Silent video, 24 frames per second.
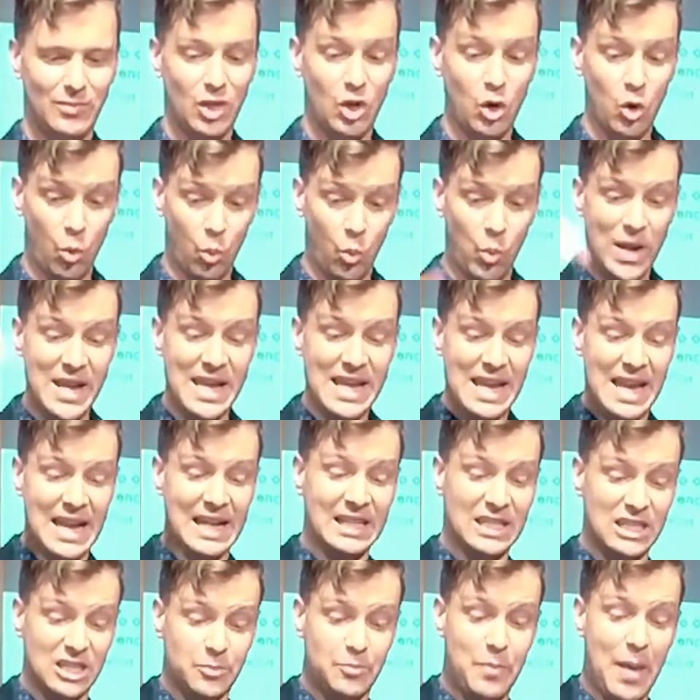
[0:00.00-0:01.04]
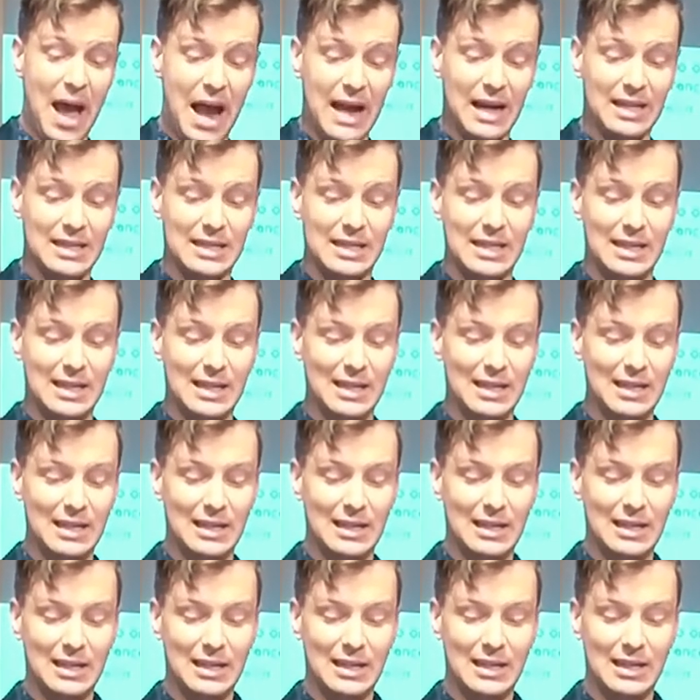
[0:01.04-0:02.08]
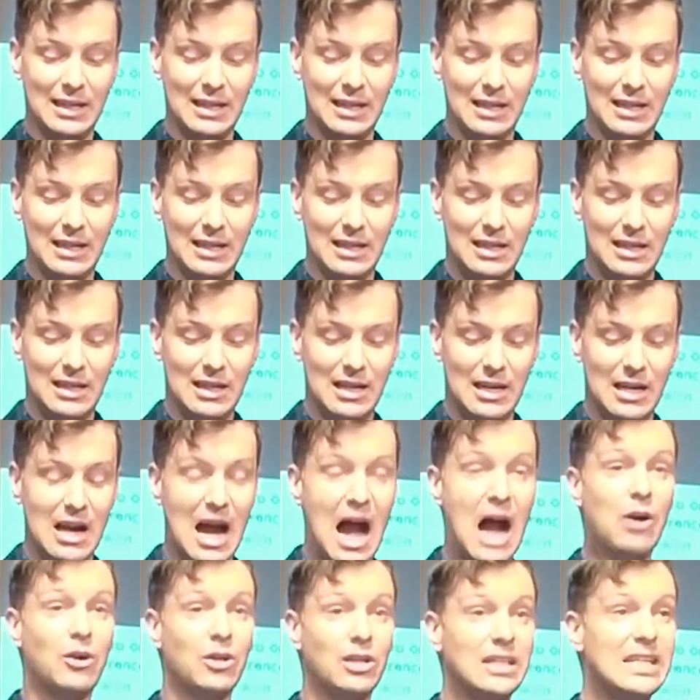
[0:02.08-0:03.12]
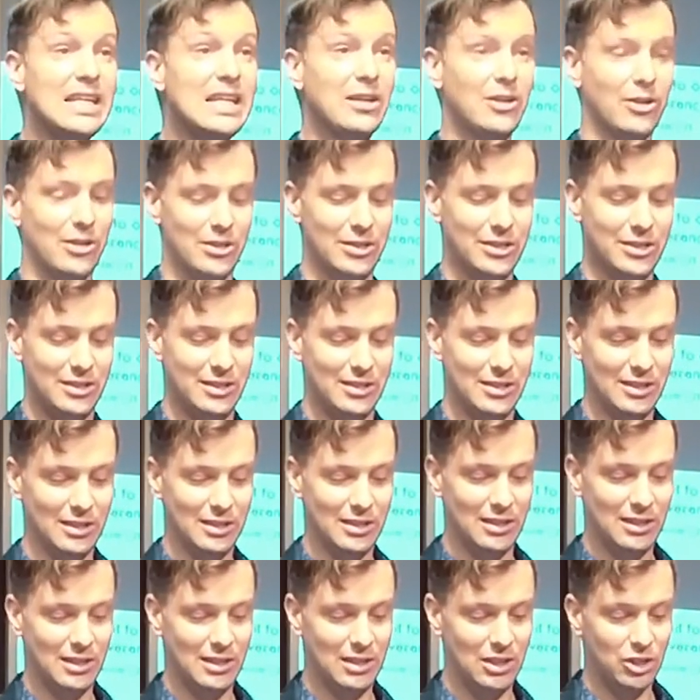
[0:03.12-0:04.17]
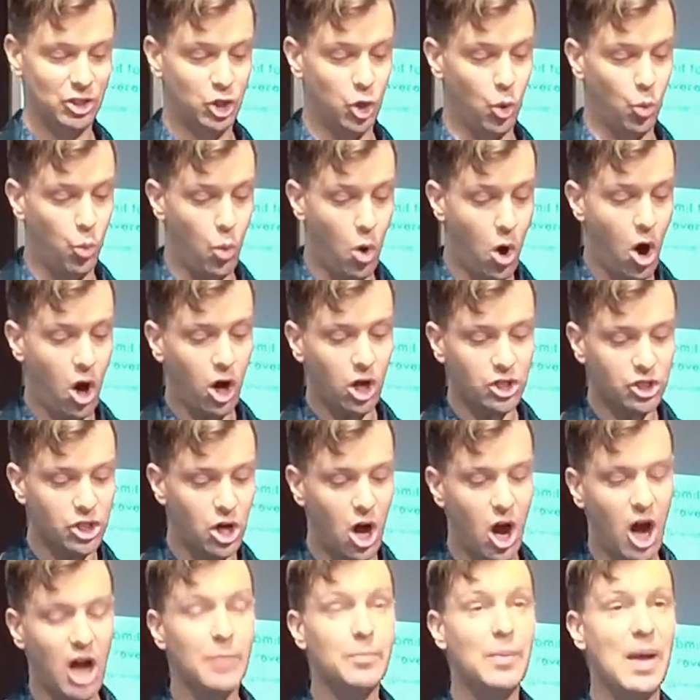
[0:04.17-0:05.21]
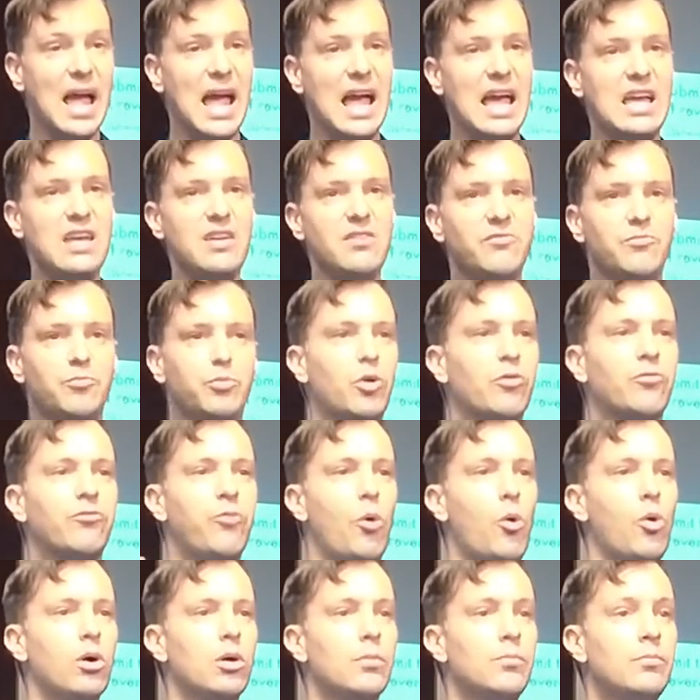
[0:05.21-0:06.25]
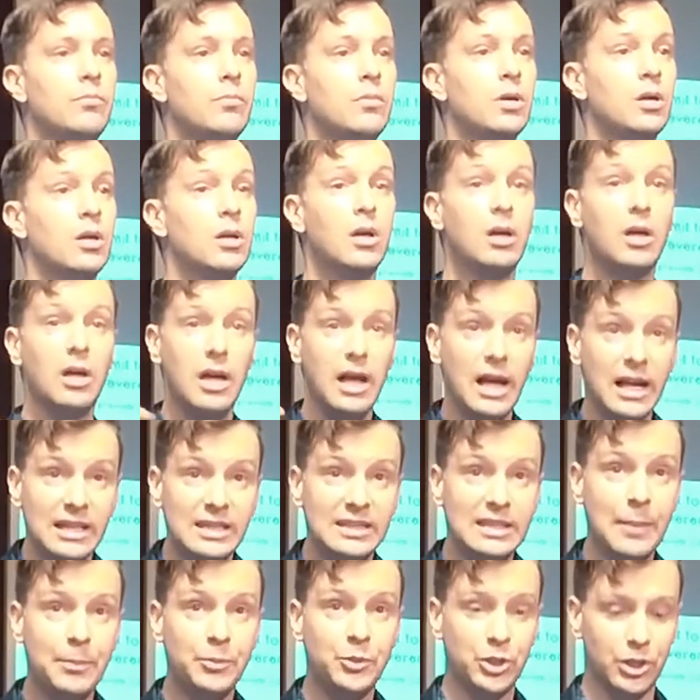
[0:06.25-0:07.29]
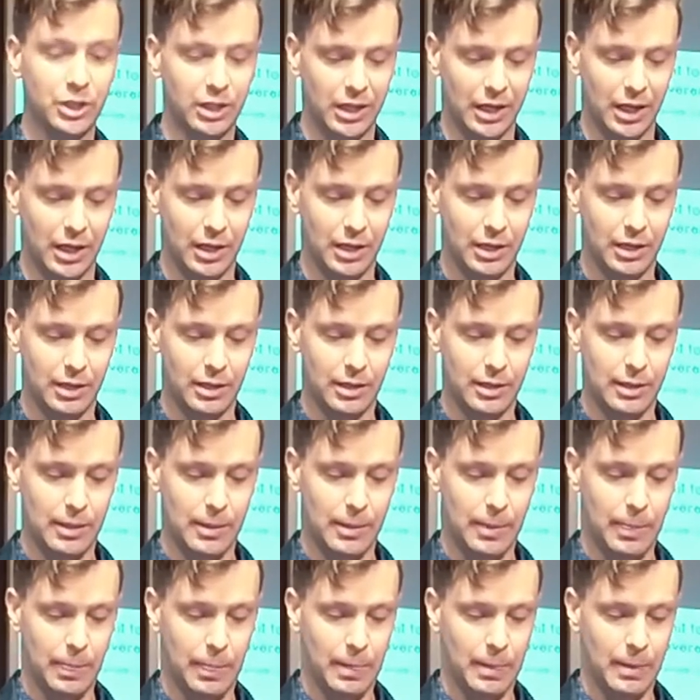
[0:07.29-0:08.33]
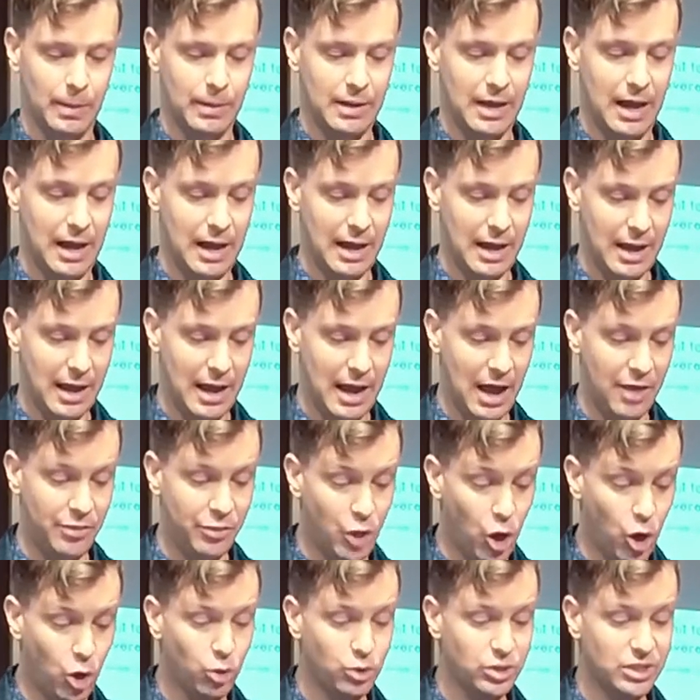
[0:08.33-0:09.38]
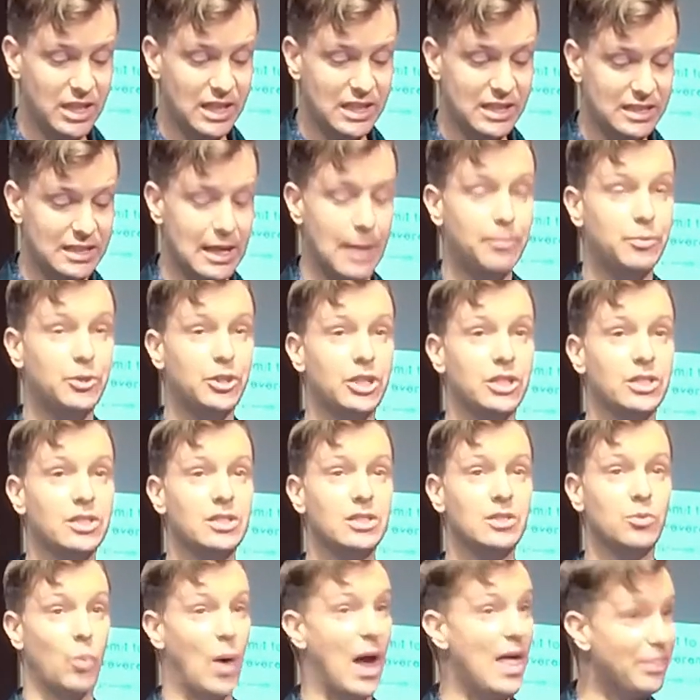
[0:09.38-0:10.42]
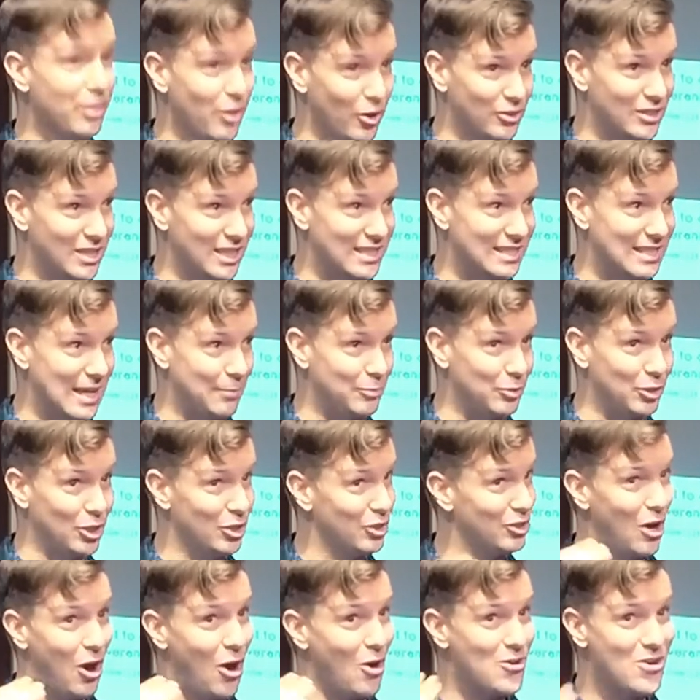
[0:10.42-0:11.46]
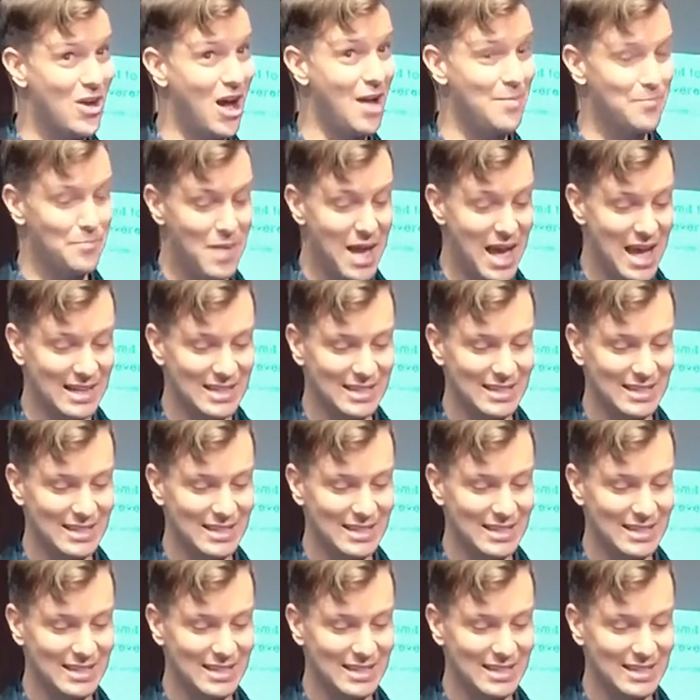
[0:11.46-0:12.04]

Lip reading: We expect our leaders to walk, talk, behave, perform exceptionally. And those exceptions, when those exceptions are not met,